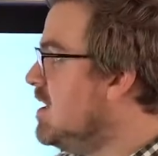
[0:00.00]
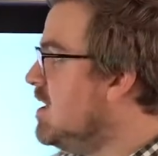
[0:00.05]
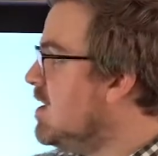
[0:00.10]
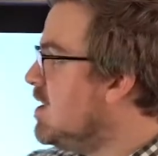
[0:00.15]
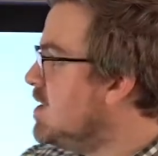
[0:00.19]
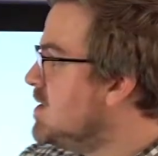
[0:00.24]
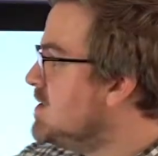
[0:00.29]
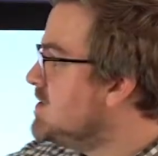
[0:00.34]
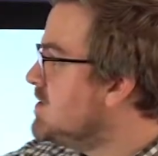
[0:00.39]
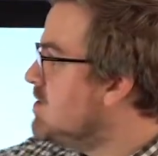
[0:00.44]

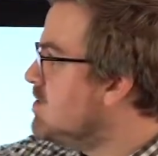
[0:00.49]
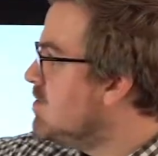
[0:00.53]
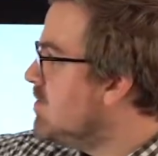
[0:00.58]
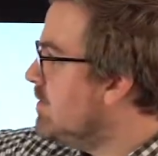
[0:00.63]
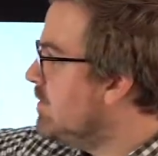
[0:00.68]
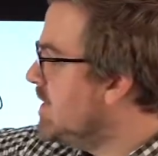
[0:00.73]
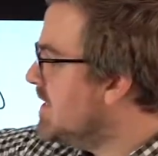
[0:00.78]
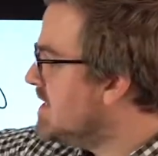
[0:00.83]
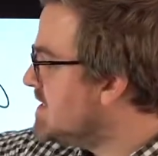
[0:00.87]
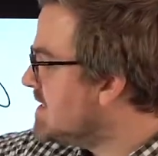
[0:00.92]
Also,
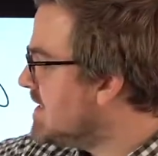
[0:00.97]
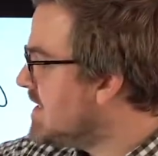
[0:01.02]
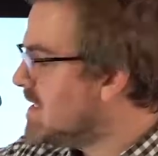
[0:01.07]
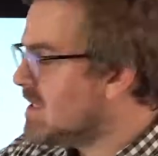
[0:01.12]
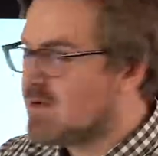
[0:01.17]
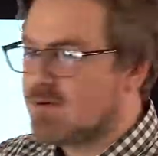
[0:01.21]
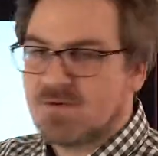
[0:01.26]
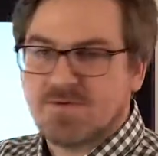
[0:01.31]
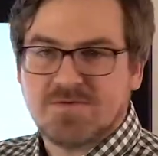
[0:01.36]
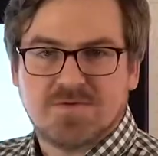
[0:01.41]

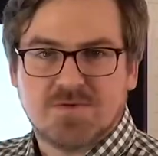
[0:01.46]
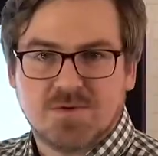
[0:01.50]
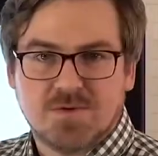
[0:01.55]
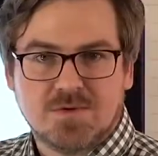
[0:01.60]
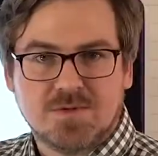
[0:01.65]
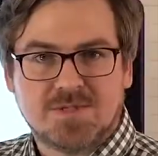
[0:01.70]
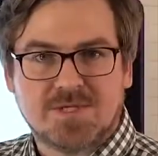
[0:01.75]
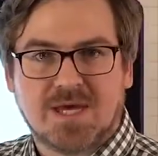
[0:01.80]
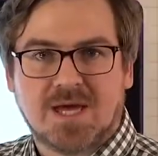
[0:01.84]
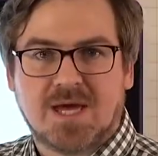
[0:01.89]
misleading
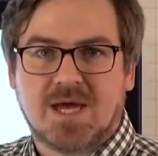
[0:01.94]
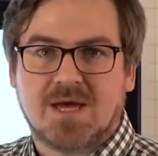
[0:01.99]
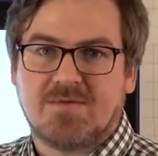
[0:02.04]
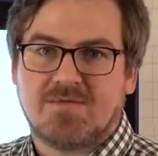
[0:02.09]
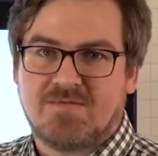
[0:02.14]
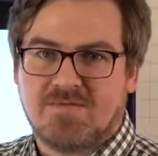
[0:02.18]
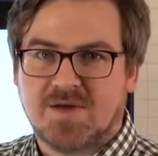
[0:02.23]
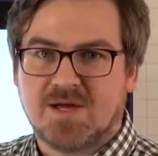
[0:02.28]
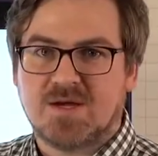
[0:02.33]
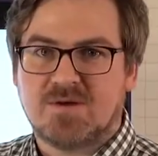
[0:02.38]
reviews and
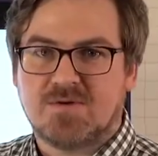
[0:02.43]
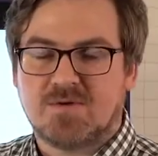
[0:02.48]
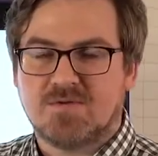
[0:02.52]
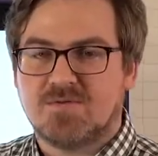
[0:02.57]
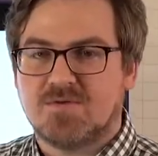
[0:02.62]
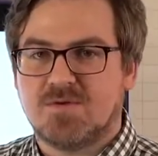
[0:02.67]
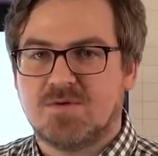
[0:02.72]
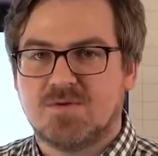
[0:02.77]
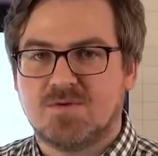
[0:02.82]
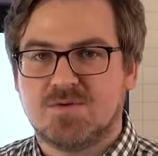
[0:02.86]
fake
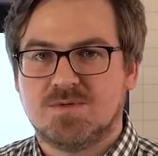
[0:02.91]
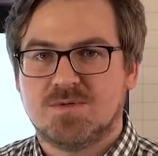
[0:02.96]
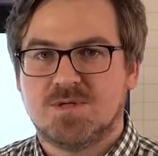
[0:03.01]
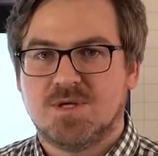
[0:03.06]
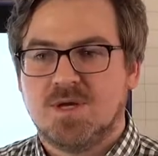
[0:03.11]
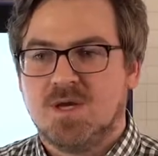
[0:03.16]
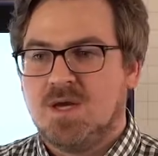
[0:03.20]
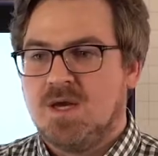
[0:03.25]
reviews.